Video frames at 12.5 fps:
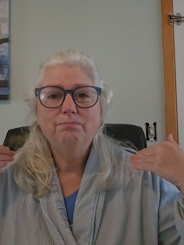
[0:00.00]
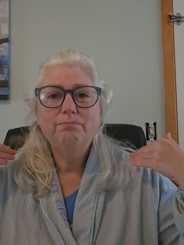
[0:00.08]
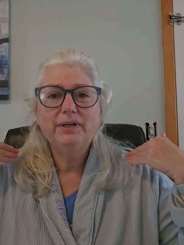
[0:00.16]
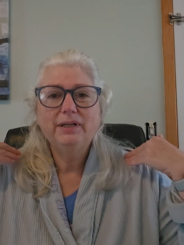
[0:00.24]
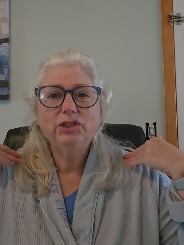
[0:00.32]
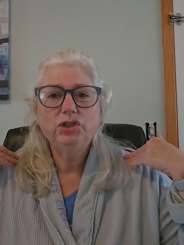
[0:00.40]

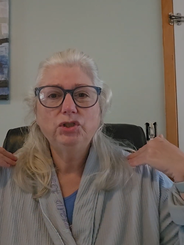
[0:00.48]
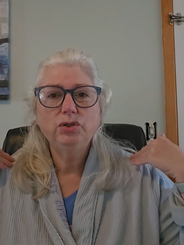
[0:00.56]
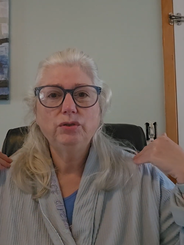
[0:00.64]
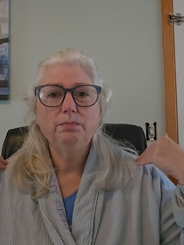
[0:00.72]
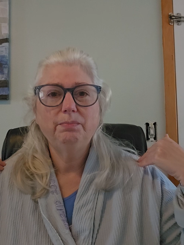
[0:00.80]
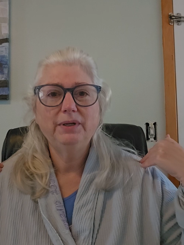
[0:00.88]
but it's
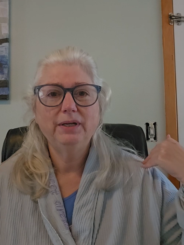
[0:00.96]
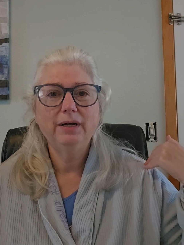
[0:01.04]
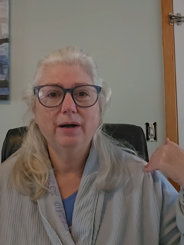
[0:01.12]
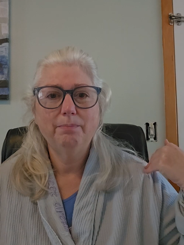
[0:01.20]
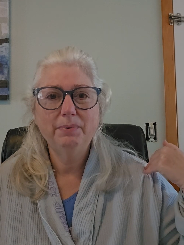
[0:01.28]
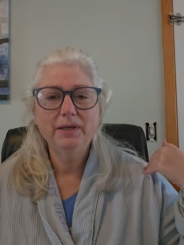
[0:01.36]
too big
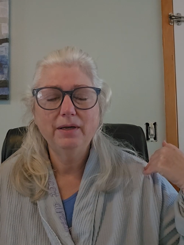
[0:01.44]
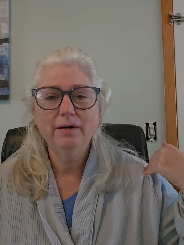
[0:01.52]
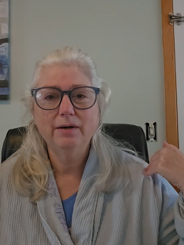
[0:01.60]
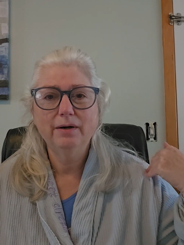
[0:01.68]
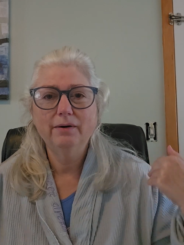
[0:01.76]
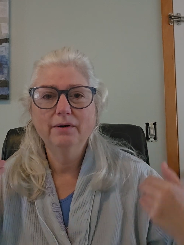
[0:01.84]
up
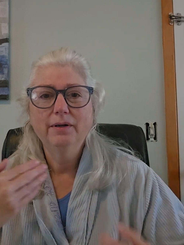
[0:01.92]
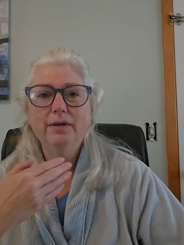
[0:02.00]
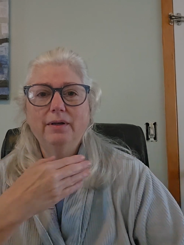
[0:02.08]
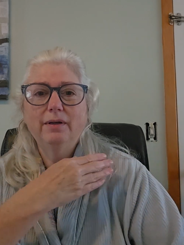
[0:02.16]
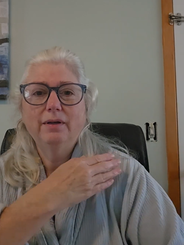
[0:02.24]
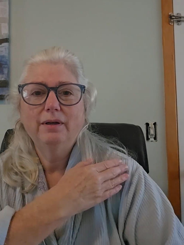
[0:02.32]
here
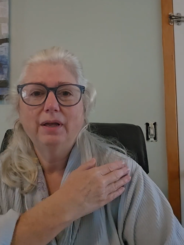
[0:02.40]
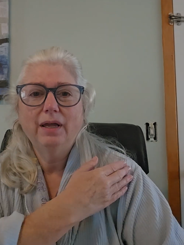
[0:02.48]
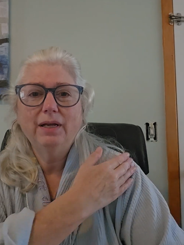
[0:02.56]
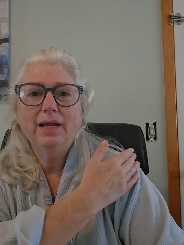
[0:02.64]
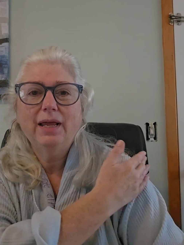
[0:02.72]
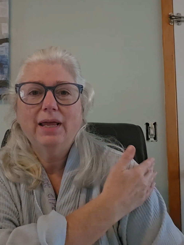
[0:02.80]

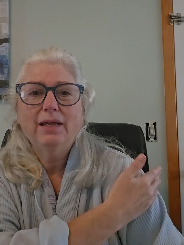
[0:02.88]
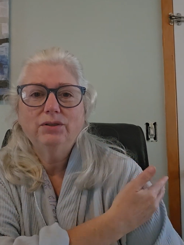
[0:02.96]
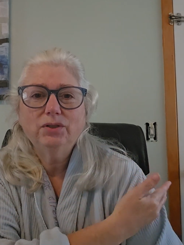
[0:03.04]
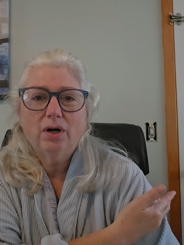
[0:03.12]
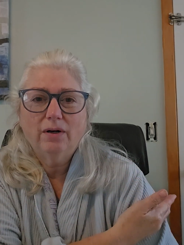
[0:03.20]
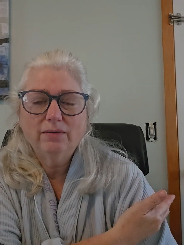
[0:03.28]
and
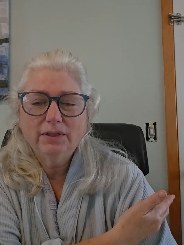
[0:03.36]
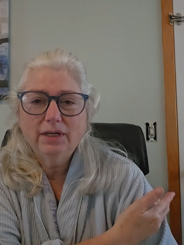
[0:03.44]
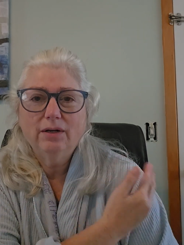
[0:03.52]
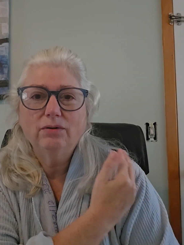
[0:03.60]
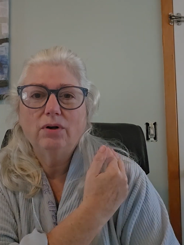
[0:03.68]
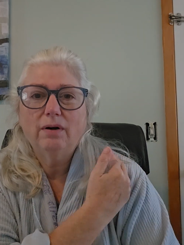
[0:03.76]
hangs
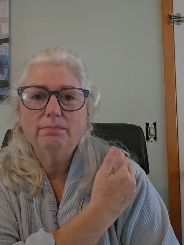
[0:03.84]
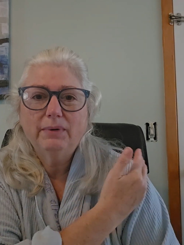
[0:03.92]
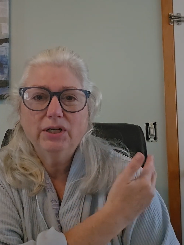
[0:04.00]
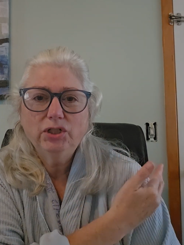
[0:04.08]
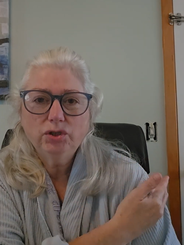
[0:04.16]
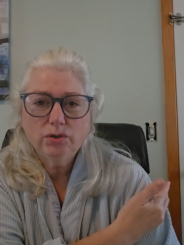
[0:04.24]
down off
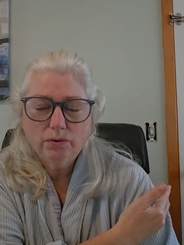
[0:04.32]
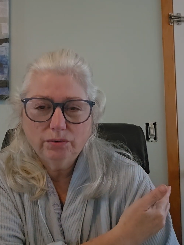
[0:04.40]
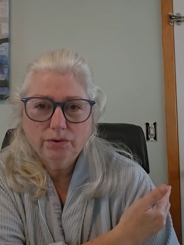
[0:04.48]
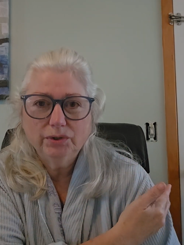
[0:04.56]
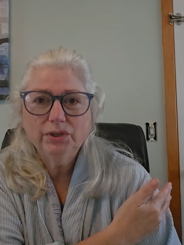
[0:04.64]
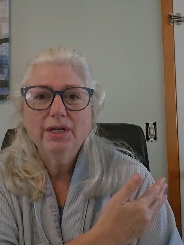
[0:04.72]
my
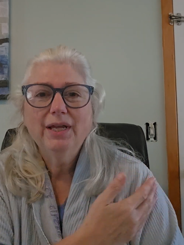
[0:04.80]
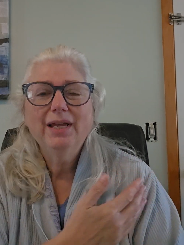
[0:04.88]
shoulders.